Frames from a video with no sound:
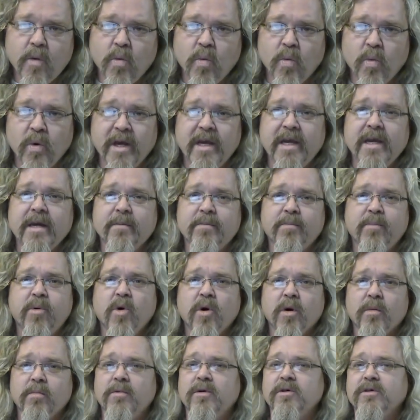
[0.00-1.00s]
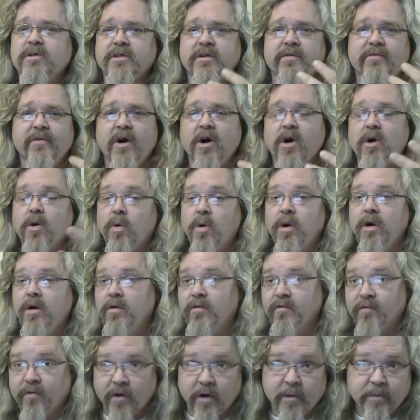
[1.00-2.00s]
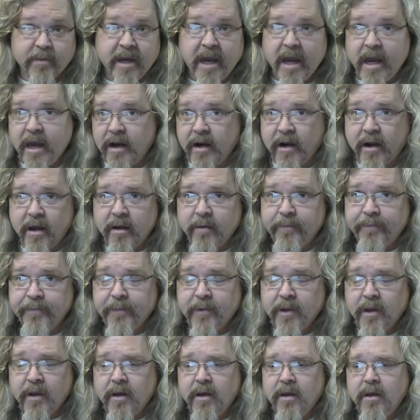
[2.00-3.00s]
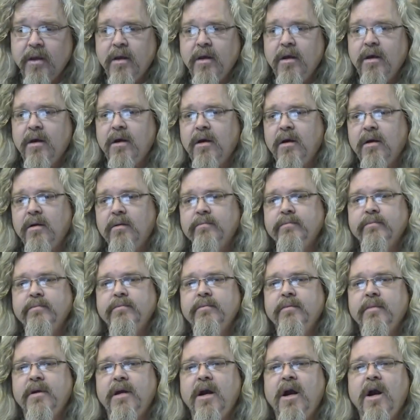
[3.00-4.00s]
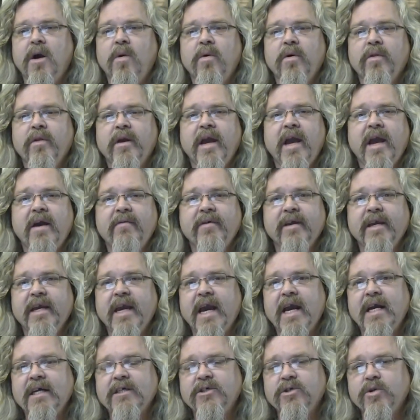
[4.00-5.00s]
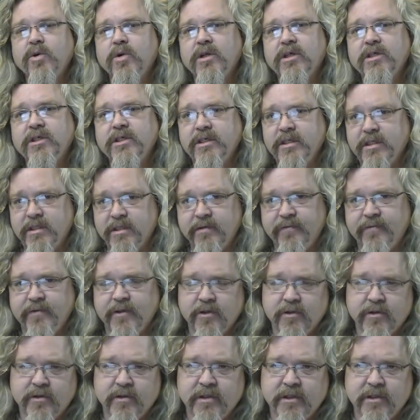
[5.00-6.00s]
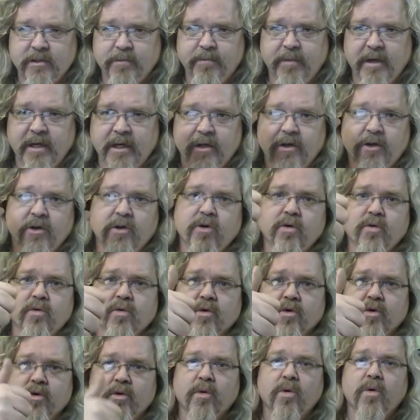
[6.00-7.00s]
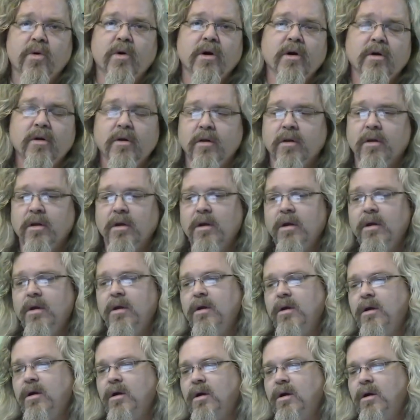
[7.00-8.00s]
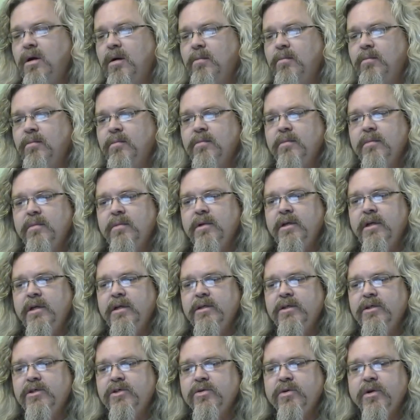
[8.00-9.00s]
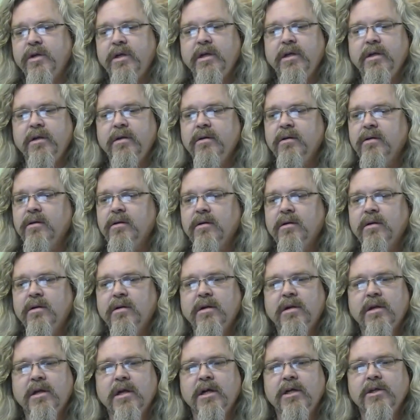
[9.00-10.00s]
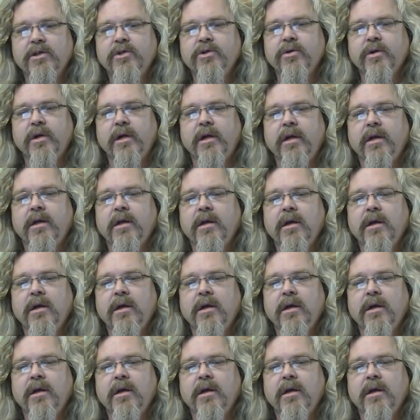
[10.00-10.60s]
we import most of our oil from Canada. Um, how are they having gas shortages if there's this big guru oil um, industry country?